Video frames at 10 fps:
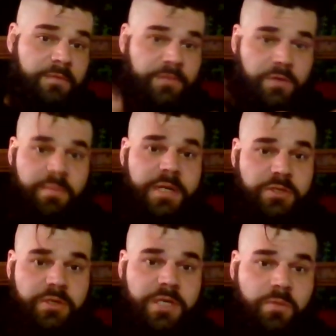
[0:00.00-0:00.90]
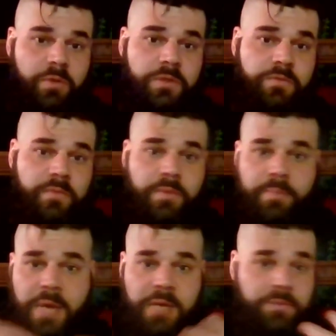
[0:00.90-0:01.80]
for their major keywords from the
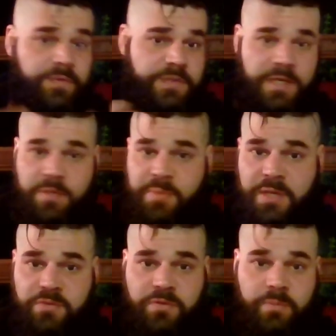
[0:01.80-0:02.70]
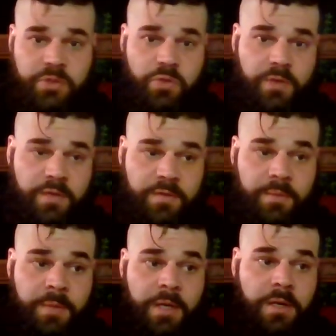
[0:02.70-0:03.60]
bottom of the second page for the majority of them